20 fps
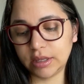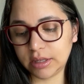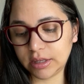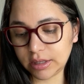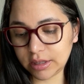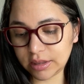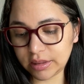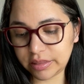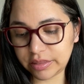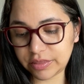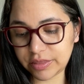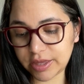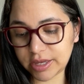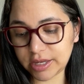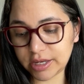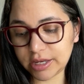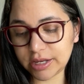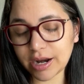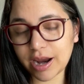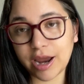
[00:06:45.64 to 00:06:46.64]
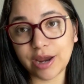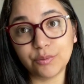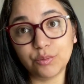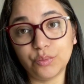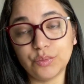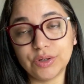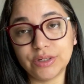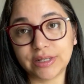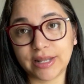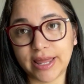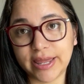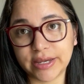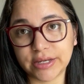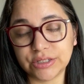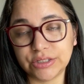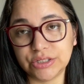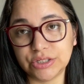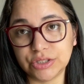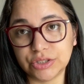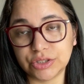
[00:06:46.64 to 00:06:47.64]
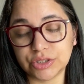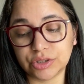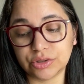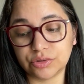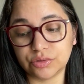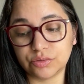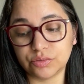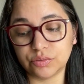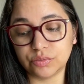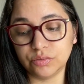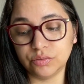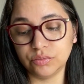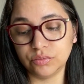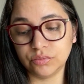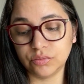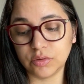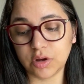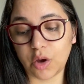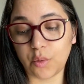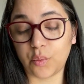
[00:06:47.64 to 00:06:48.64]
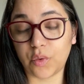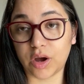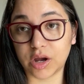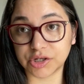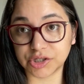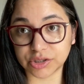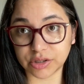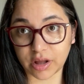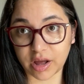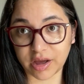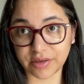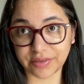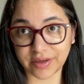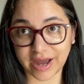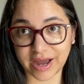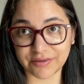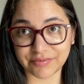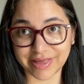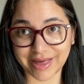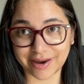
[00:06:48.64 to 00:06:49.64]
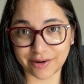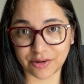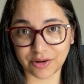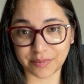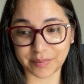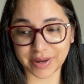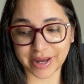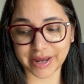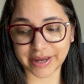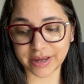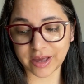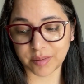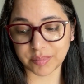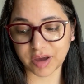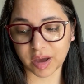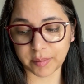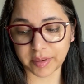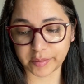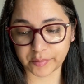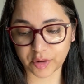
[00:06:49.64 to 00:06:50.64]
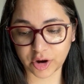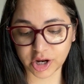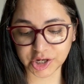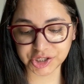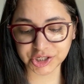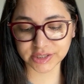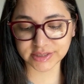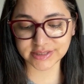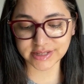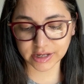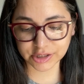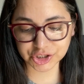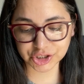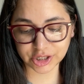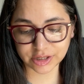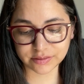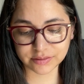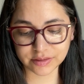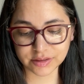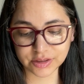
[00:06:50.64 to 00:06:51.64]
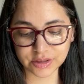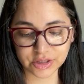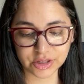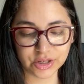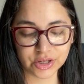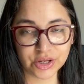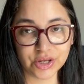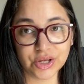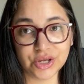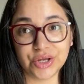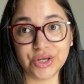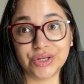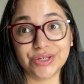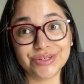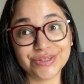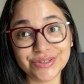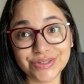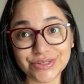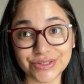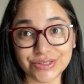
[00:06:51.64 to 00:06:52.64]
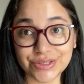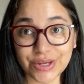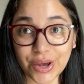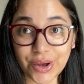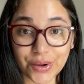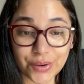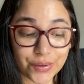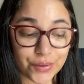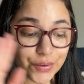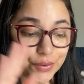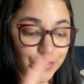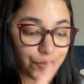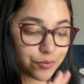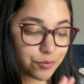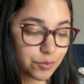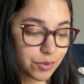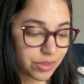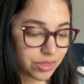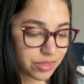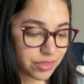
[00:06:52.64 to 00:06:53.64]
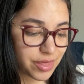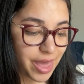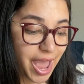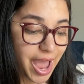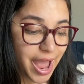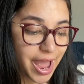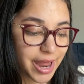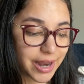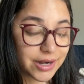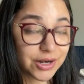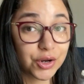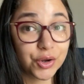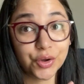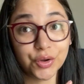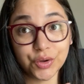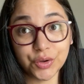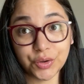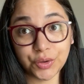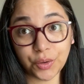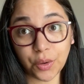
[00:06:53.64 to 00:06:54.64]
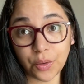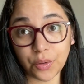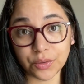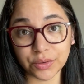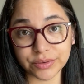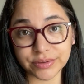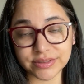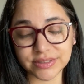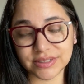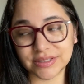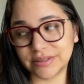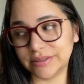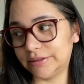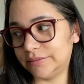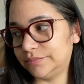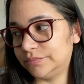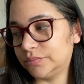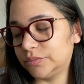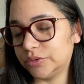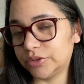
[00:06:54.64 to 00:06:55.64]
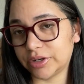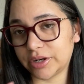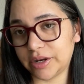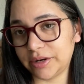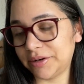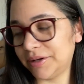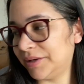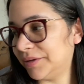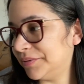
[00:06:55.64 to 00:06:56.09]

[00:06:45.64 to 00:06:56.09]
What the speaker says: And then I would like to do a washcloth. I have that on my upcoming project section. So with that, goals. Hold on.